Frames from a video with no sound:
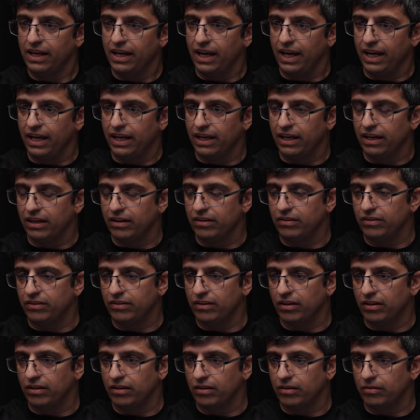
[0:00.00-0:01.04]
and
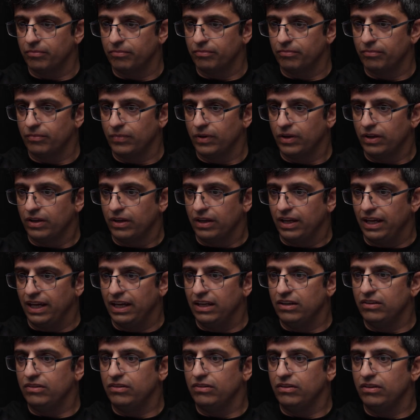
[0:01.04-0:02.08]
um,
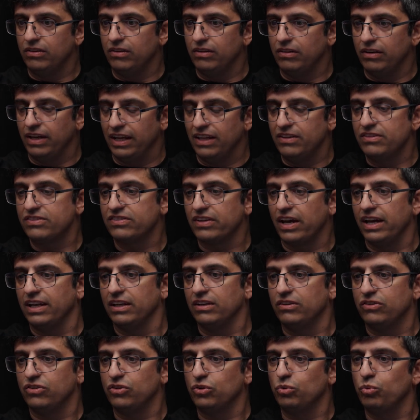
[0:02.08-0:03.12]
and insight
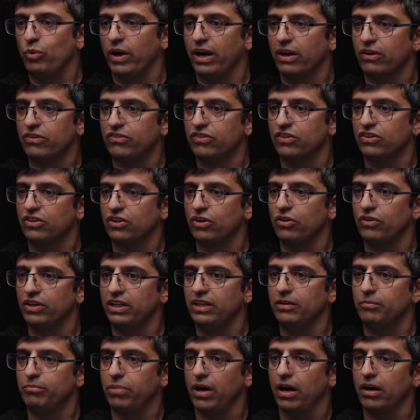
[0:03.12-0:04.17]
into where
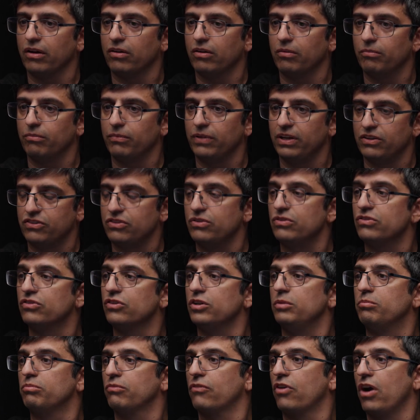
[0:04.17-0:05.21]
security issues
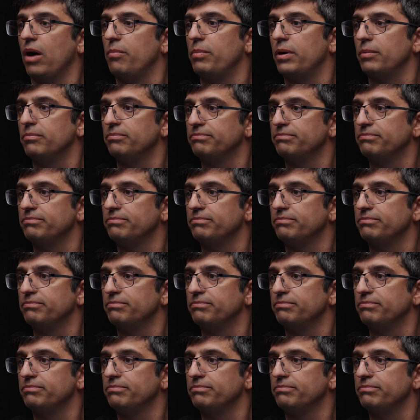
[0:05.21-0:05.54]
could crop up.